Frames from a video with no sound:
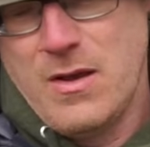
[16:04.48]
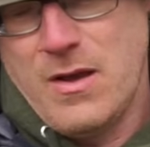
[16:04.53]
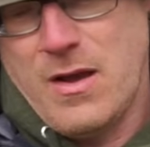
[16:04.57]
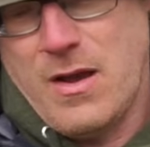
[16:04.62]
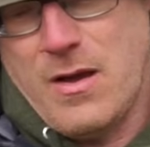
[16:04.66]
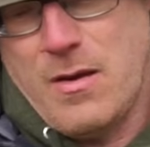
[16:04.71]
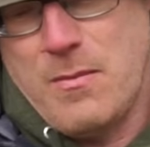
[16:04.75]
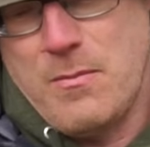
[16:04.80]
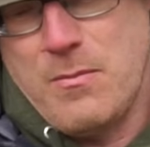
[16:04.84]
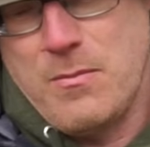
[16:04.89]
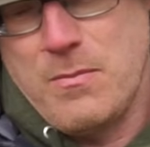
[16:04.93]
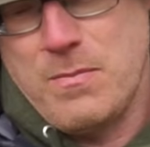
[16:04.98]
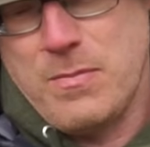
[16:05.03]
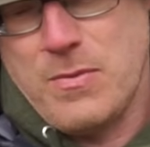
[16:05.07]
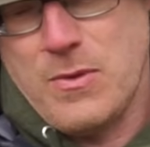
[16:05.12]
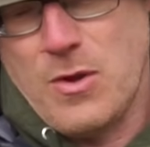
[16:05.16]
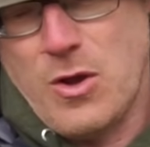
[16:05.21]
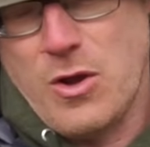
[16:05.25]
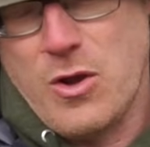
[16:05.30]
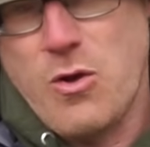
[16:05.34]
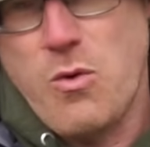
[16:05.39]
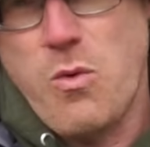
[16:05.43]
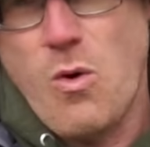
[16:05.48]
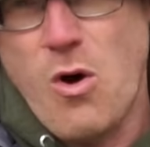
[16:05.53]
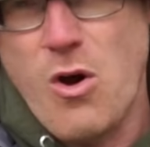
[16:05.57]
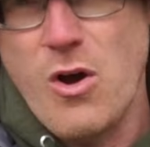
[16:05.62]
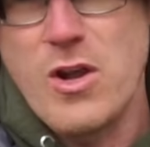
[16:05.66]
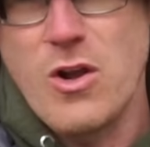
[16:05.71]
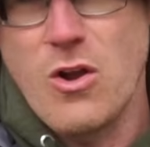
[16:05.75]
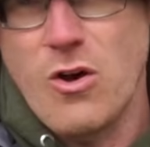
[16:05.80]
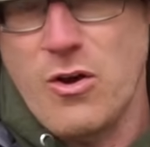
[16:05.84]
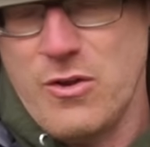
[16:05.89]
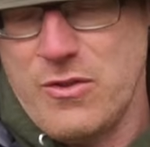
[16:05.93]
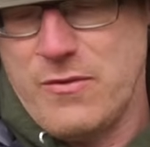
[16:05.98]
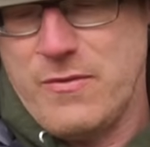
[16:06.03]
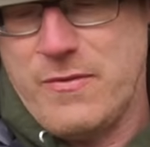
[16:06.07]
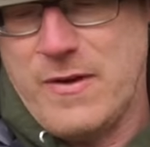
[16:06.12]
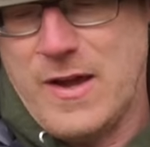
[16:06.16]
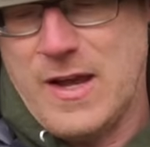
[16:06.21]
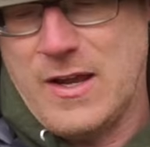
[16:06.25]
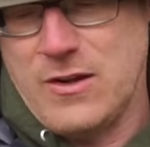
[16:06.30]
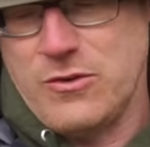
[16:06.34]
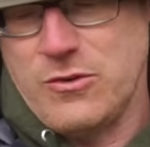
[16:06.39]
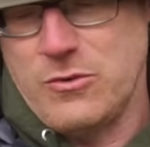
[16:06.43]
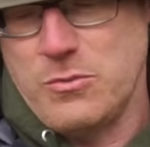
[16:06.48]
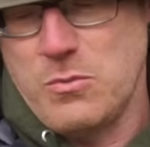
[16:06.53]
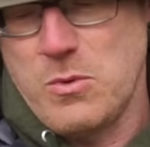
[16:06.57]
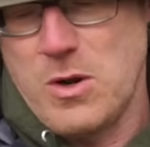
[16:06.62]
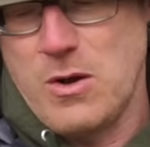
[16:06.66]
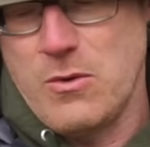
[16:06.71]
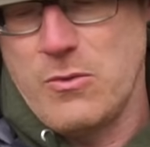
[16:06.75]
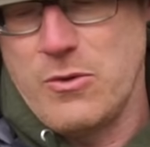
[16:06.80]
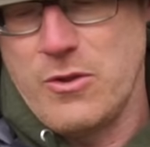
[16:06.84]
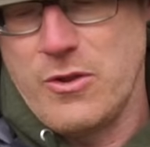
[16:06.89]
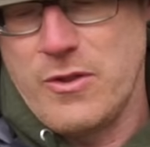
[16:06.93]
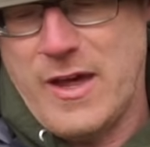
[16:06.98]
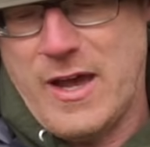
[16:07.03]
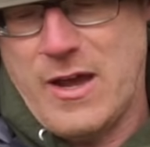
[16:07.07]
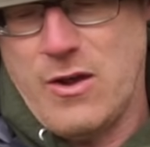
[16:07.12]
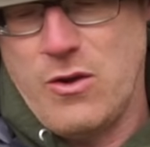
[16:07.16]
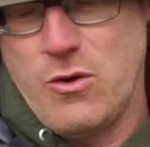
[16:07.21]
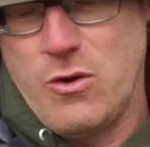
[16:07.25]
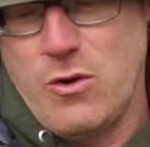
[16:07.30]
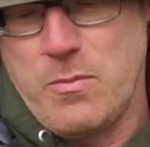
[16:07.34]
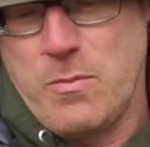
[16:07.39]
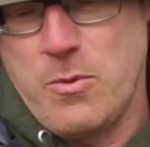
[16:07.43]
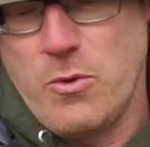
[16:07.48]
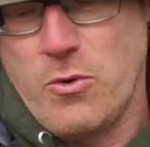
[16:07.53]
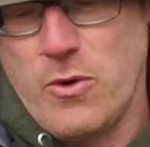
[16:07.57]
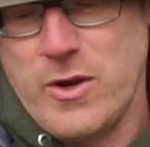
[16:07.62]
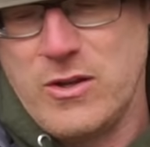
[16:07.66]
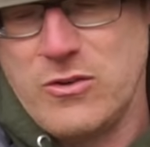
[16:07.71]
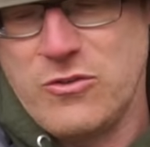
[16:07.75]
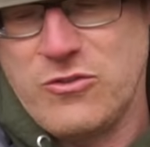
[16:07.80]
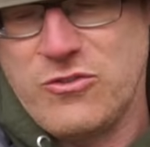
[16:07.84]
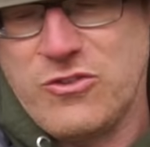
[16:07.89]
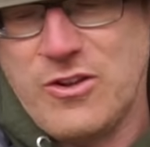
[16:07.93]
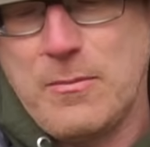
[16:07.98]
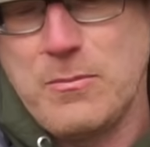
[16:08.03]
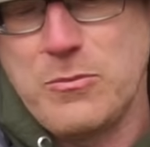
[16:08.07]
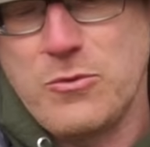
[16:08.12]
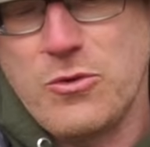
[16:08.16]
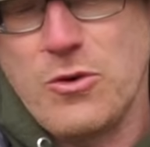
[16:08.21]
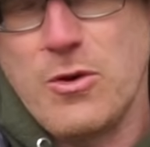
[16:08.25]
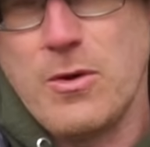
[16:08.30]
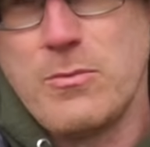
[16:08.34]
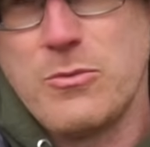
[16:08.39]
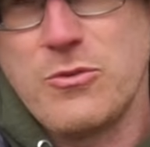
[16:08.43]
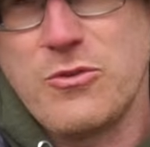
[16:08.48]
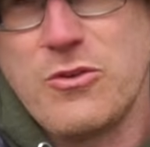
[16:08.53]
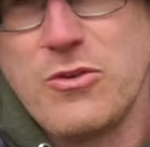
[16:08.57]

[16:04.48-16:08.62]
I quite like the fact as well that hook point sometimes